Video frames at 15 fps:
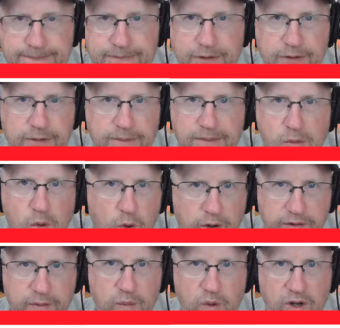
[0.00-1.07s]
There can be more
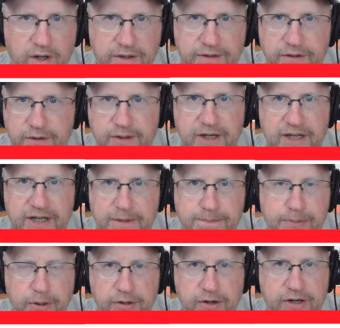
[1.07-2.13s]
than one. You can eat a
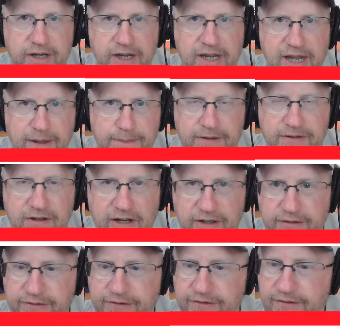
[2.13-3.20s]
Burger King and
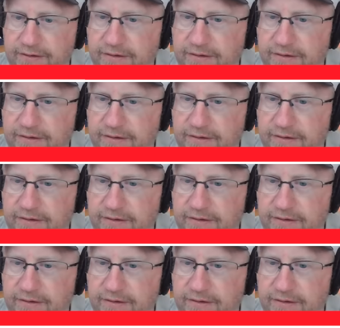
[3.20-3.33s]
McDonald's.